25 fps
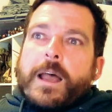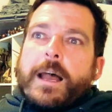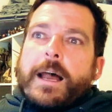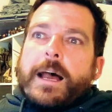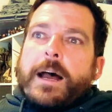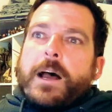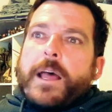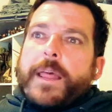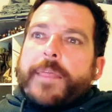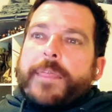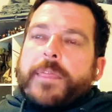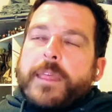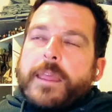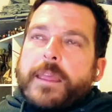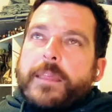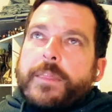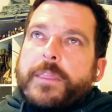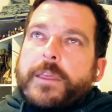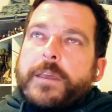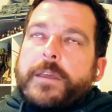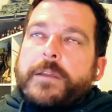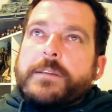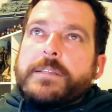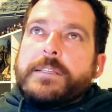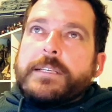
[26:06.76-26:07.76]
I think
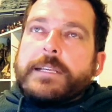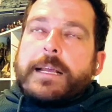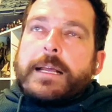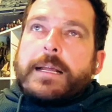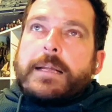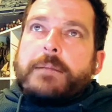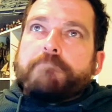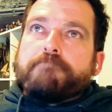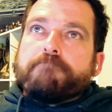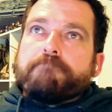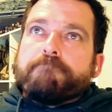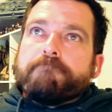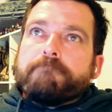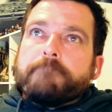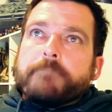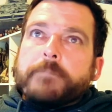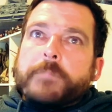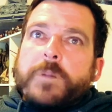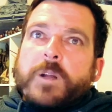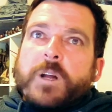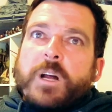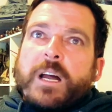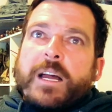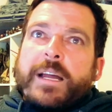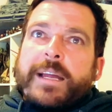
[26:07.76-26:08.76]
that
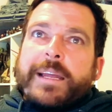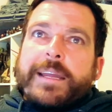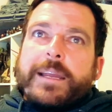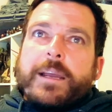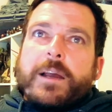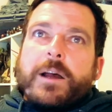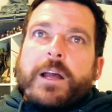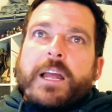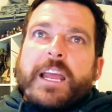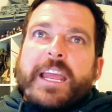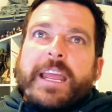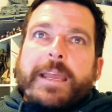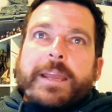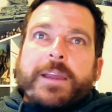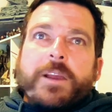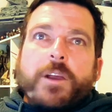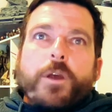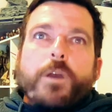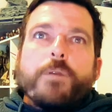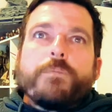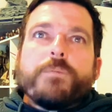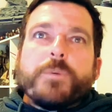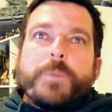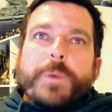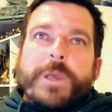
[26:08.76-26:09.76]
I
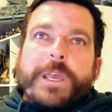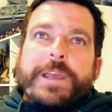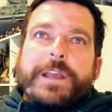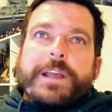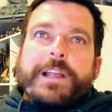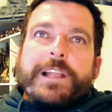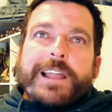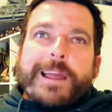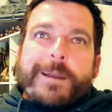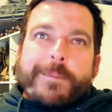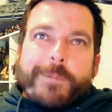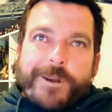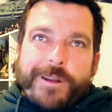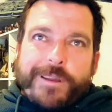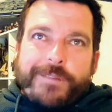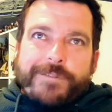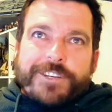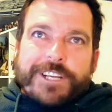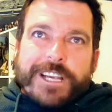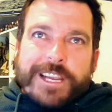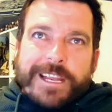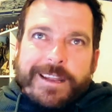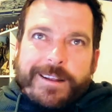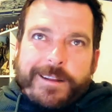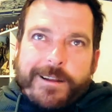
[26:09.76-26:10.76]
hope to be a collaborative
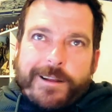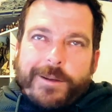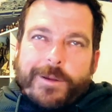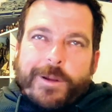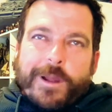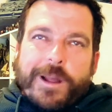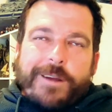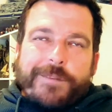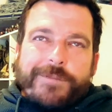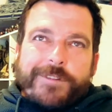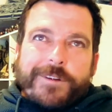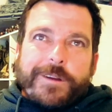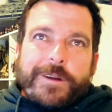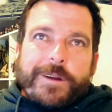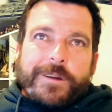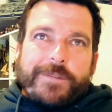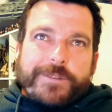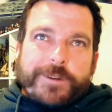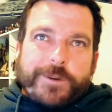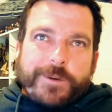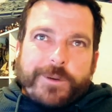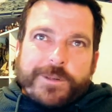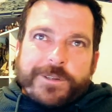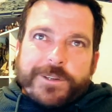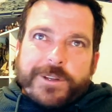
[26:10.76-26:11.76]
chair,
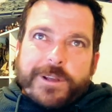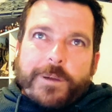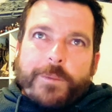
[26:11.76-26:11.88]
of course.